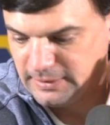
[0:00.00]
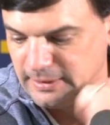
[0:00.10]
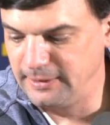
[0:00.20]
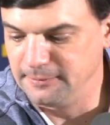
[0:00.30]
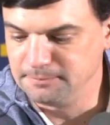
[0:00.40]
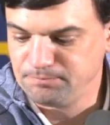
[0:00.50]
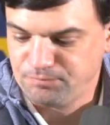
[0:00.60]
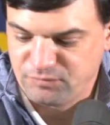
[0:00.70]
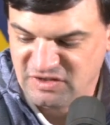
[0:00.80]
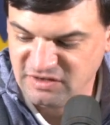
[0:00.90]

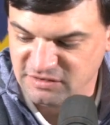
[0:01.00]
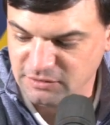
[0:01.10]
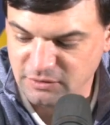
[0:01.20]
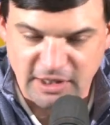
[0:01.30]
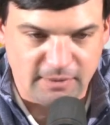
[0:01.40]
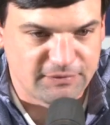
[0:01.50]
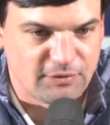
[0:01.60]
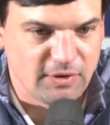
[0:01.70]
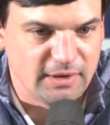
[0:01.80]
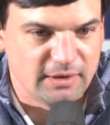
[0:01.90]
TCU game, of
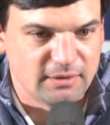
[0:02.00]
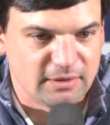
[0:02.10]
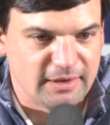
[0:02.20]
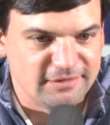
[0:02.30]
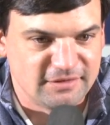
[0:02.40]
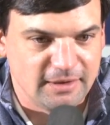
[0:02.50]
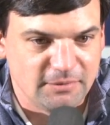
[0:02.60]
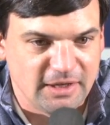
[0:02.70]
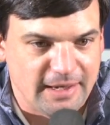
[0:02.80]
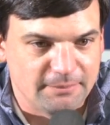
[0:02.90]
creating a nice game
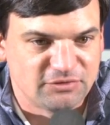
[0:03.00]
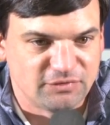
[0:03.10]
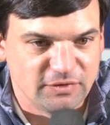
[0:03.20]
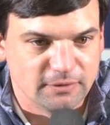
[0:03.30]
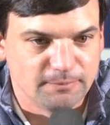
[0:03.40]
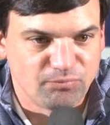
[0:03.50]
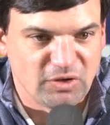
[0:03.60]
day atmosphere.